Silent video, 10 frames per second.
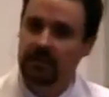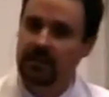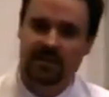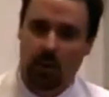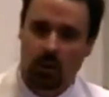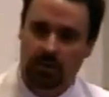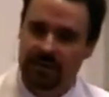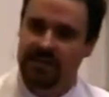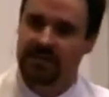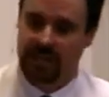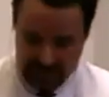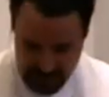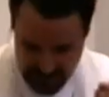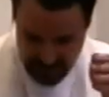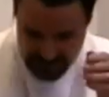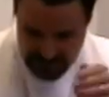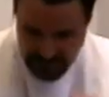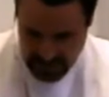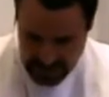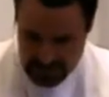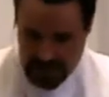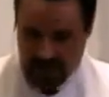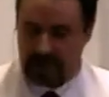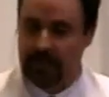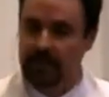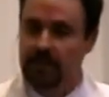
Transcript: His only Son. His Isaac.